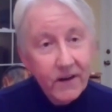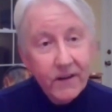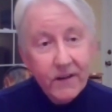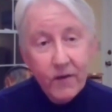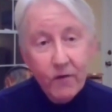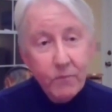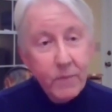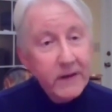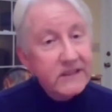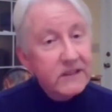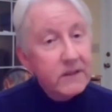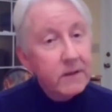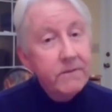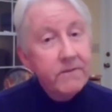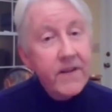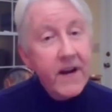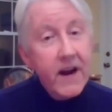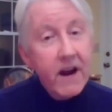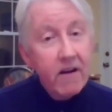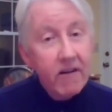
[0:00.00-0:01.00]
There have been
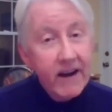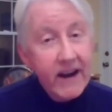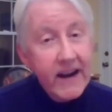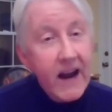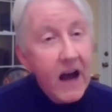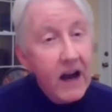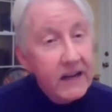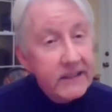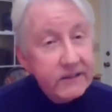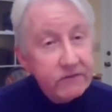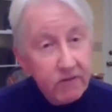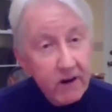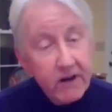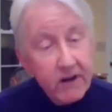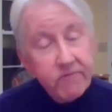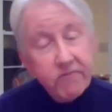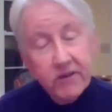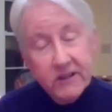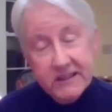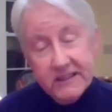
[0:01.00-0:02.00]
some very nice
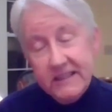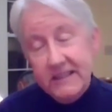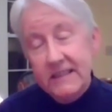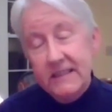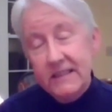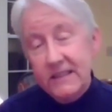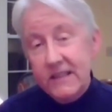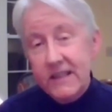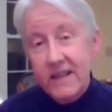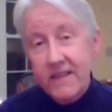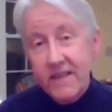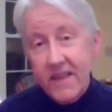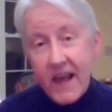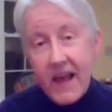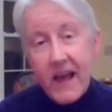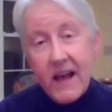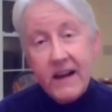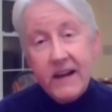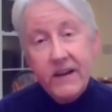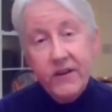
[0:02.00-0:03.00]
references to
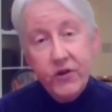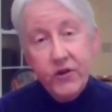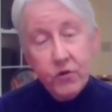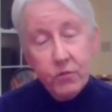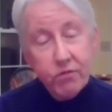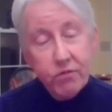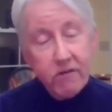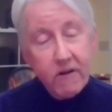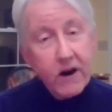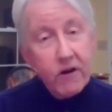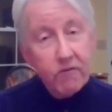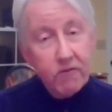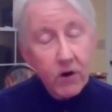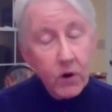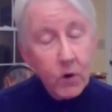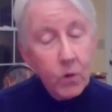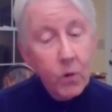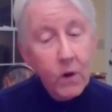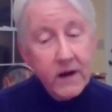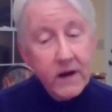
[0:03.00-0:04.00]
that in your prayer
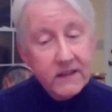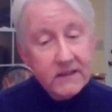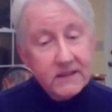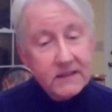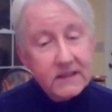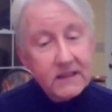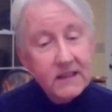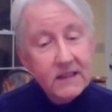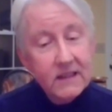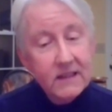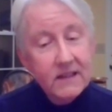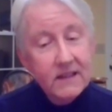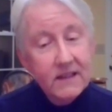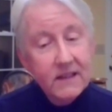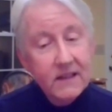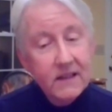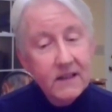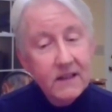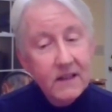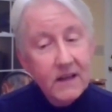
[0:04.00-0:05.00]
request.
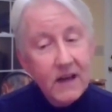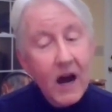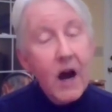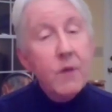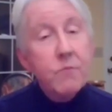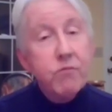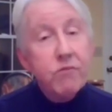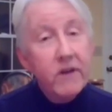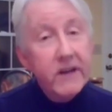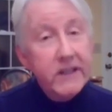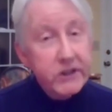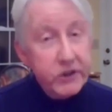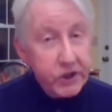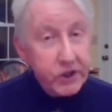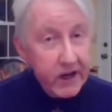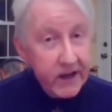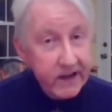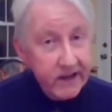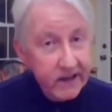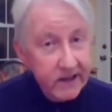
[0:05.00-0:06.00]
I
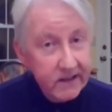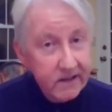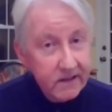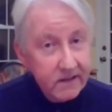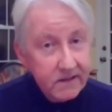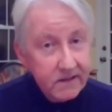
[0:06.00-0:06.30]
appreciate it.